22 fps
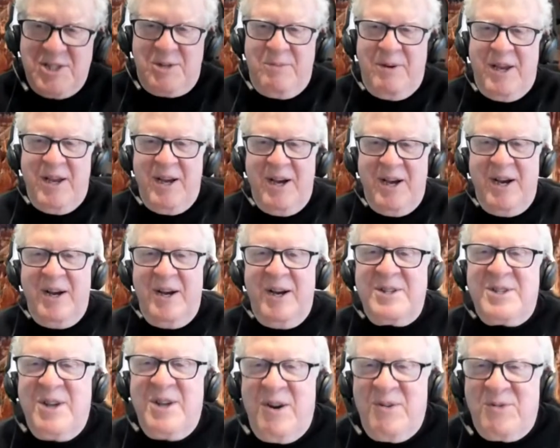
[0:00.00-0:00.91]
You ask me
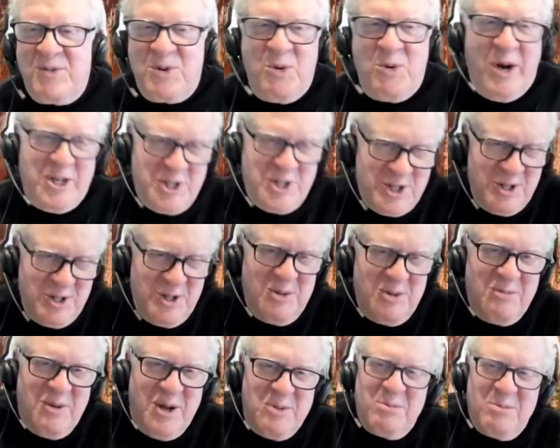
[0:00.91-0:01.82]
a tough
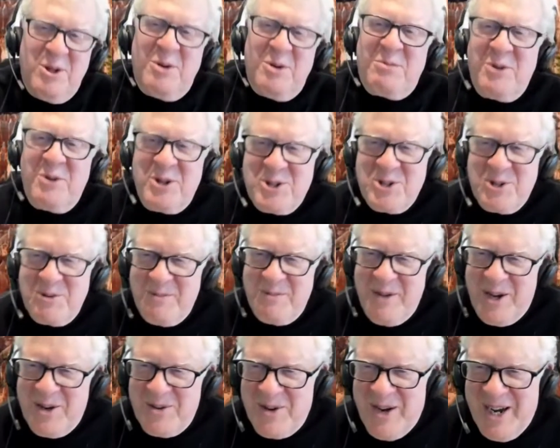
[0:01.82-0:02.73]
question, blood
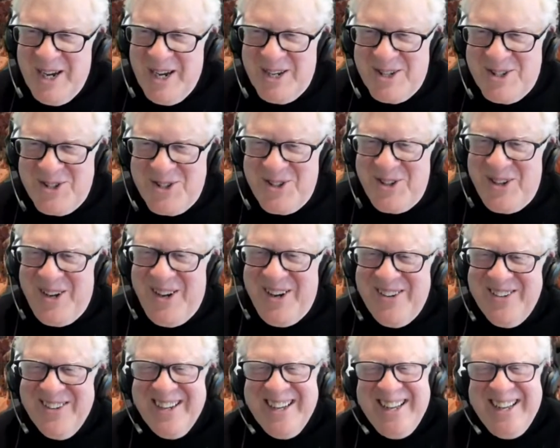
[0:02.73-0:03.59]
pressure may rise.